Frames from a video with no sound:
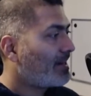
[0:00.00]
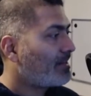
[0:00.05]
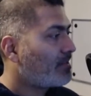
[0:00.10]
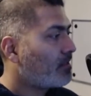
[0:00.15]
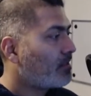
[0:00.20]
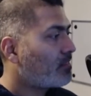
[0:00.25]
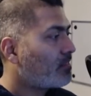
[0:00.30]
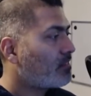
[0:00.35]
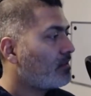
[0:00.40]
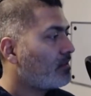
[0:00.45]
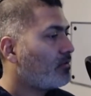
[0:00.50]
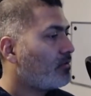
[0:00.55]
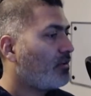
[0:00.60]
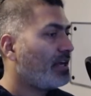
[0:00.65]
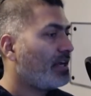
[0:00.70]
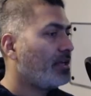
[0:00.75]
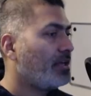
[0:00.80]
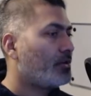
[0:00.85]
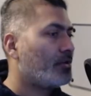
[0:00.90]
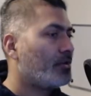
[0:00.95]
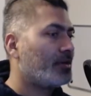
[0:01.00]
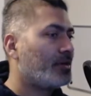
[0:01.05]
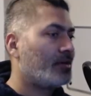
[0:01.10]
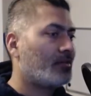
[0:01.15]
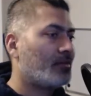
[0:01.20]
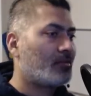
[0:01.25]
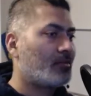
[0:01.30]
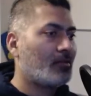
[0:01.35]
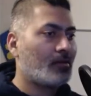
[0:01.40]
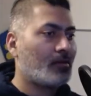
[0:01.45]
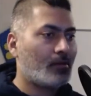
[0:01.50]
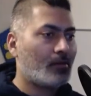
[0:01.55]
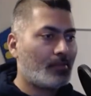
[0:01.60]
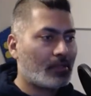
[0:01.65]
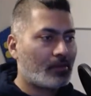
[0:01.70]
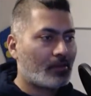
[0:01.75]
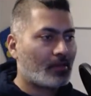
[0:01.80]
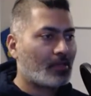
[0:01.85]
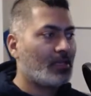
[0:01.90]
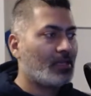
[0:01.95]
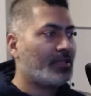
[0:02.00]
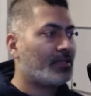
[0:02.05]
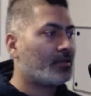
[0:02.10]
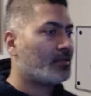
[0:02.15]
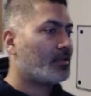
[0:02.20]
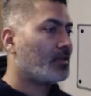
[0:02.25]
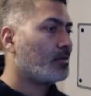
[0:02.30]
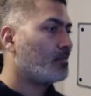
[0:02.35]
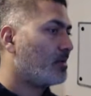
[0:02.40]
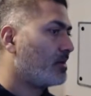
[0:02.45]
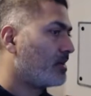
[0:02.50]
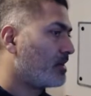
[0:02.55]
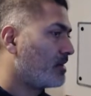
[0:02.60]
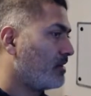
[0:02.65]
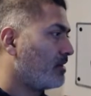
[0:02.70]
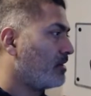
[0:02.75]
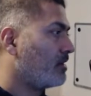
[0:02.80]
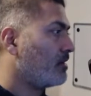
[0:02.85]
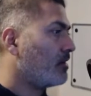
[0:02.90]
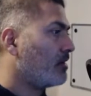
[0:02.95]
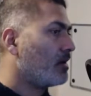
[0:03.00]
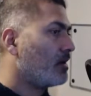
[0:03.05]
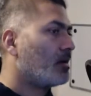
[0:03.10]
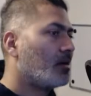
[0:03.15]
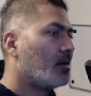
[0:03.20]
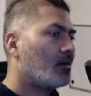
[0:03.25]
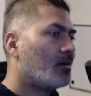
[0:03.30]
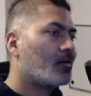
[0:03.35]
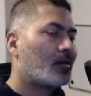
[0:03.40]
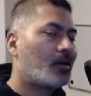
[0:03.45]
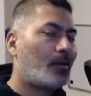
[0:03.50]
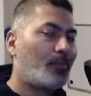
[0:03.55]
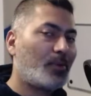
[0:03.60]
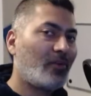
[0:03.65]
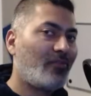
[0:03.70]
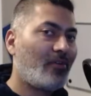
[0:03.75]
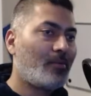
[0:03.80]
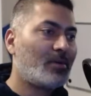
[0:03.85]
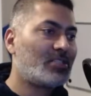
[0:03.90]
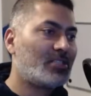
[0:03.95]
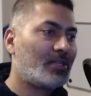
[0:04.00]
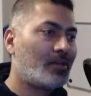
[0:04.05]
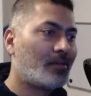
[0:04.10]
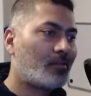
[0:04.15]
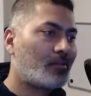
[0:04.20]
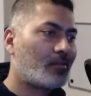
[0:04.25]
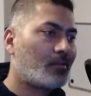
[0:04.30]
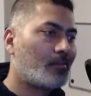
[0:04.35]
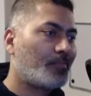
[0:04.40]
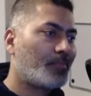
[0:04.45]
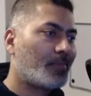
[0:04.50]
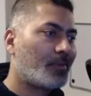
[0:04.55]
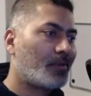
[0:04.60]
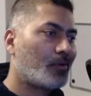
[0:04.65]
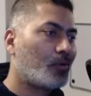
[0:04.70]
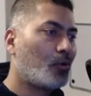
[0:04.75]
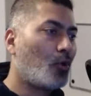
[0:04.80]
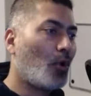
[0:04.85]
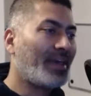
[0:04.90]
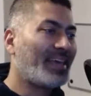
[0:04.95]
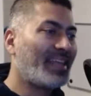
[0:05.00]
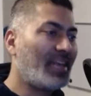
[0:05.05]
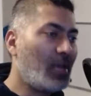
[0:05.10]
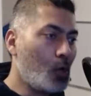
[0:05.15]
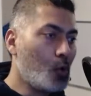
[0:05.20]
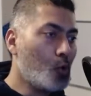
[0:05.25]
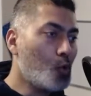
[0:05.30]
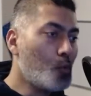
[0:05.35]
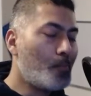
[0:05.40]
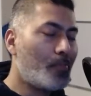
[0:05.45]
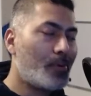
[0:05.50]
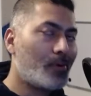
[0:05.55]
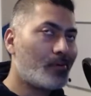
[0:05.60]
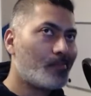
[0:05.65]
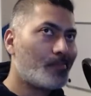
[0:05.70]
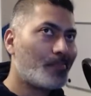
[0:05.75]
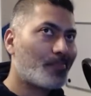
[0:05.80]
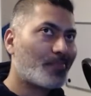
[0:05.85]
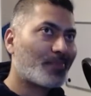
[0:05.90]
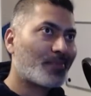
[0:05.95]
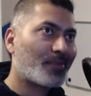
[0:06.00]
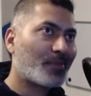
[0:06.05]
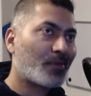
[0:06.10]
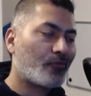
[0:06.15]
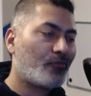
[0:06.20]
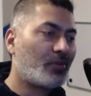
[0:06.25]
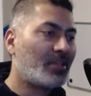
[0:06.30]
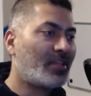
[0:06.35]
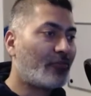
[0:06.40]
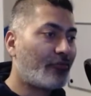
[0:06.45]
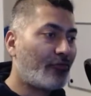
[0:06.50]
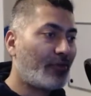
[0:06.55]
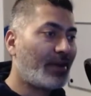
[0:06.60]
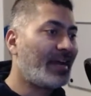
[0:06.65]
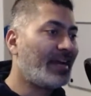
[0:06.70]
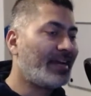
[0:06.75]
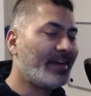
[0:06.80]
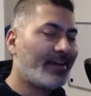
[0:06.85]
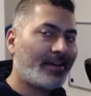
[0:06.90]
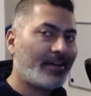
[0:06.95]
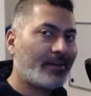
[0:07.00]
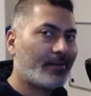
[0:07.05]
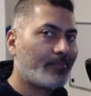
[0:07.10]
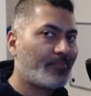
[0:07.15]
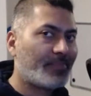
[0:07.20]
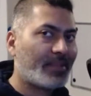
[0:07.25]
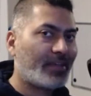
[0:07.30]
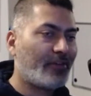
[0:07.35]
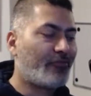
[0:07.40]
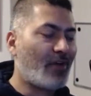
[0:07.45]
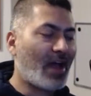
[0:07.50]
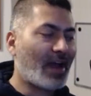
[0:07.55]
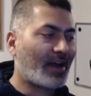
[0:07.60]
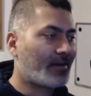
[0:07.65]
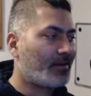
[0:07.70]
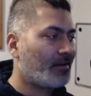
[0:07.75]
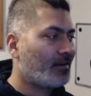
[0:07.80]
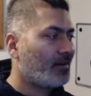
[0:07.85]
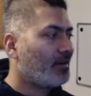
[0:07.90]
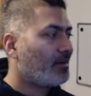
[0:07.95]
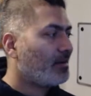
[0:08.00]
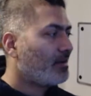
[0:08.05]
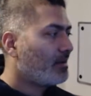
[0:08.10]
And this video is basically nothing but a couple of images going in loop with a fade effect.